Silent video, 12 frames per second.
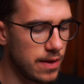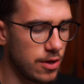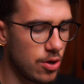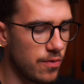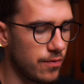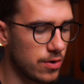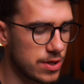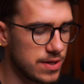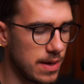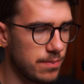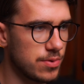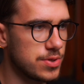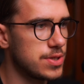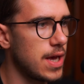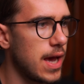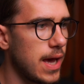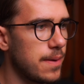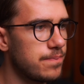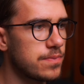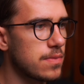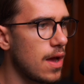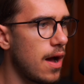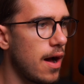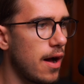and then you could, for example, say
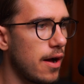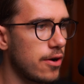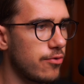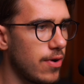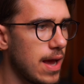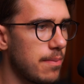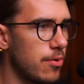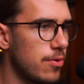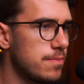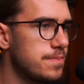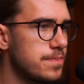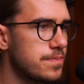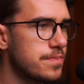grammar